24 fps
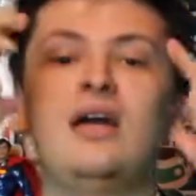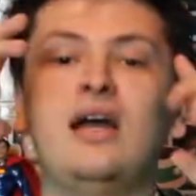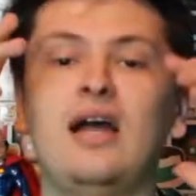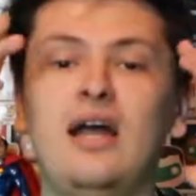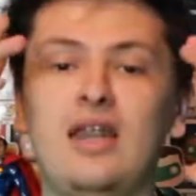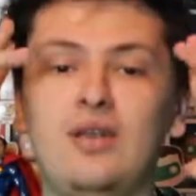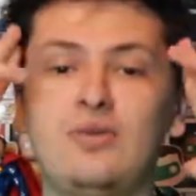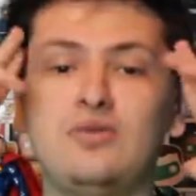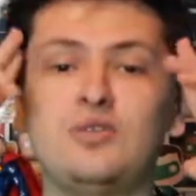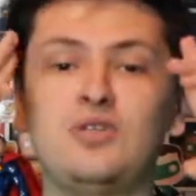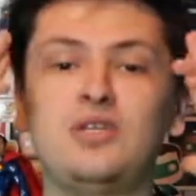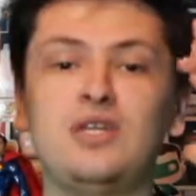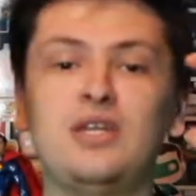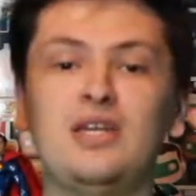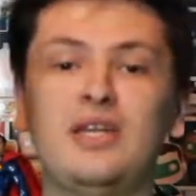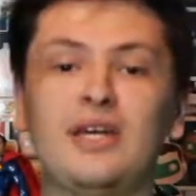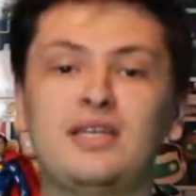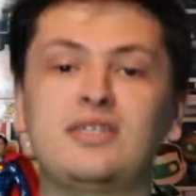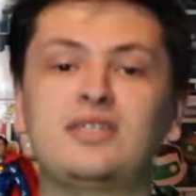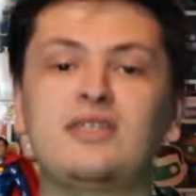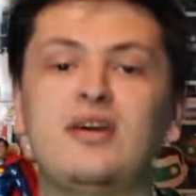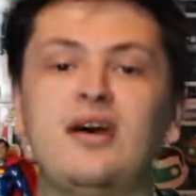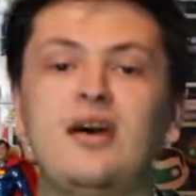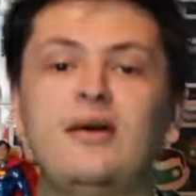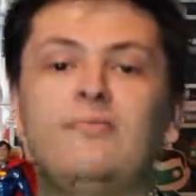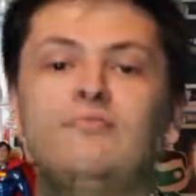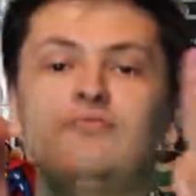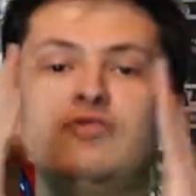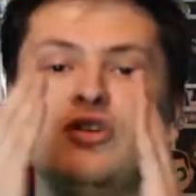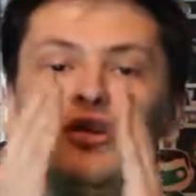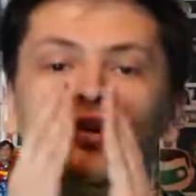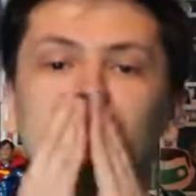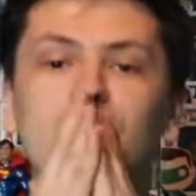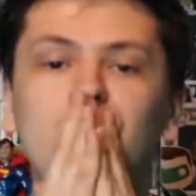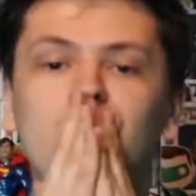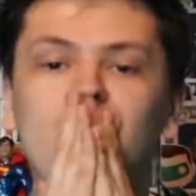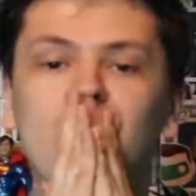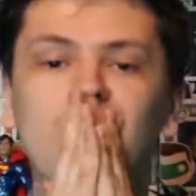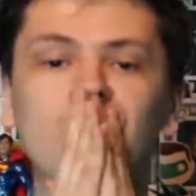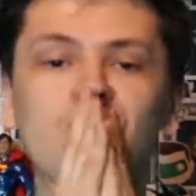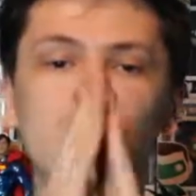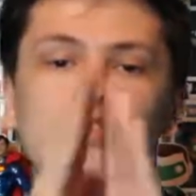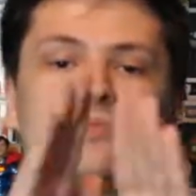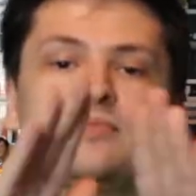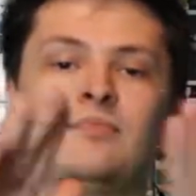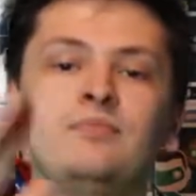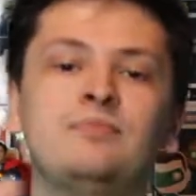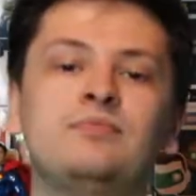And I'll see you next time. So,
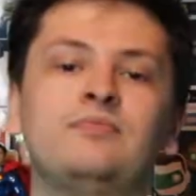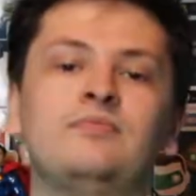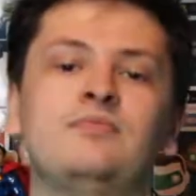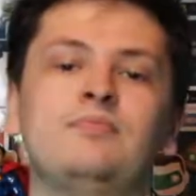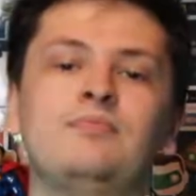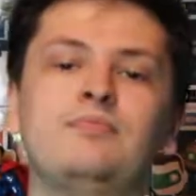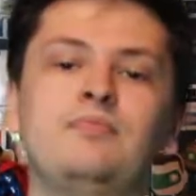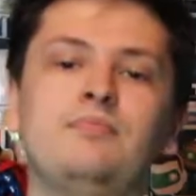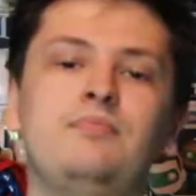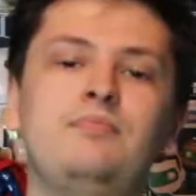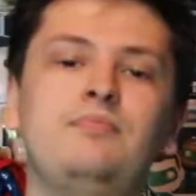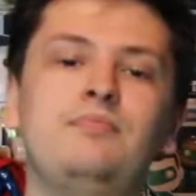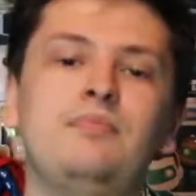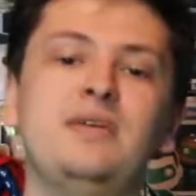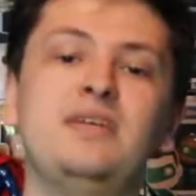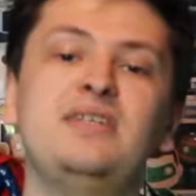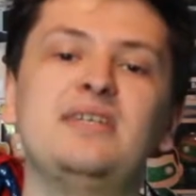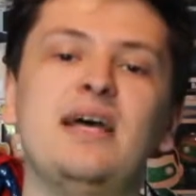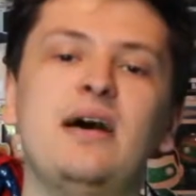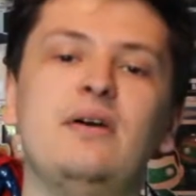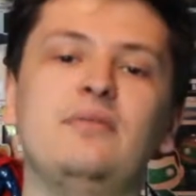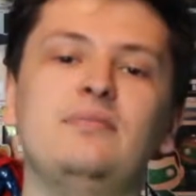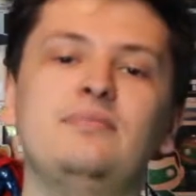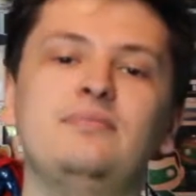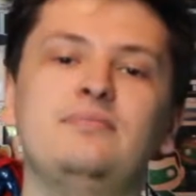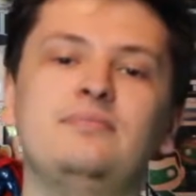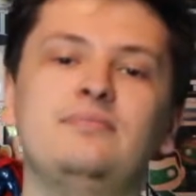peace out.